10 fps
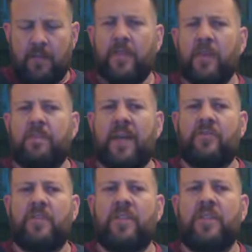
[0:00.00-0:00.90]
But the
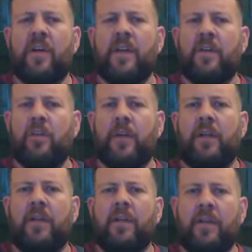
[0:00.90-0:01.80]
batteries died
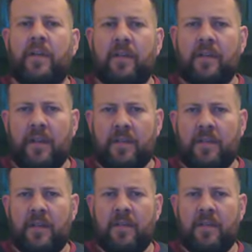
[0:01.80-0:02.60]
quickly. They